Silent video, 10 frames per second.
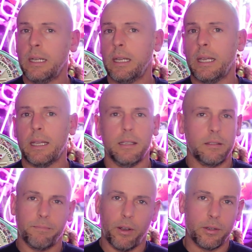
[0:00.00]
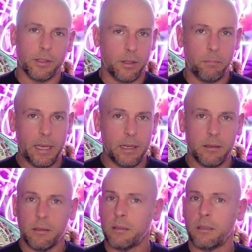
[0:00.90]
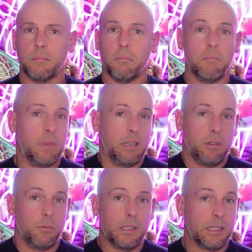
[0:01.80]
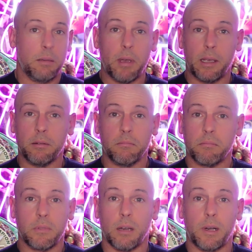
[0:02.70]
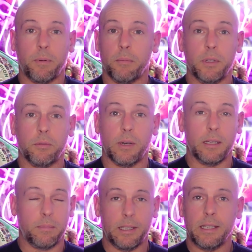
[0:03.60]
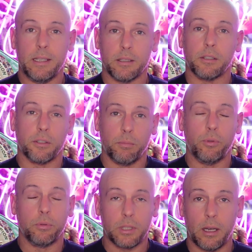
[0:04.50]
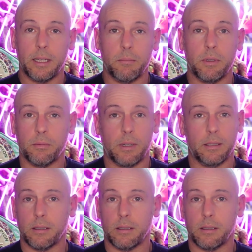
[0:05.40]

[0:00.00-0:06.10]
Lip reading: He's focused on Ben. Maybe we see Ben come up at middleweight, but he is a small, tiny middleweight.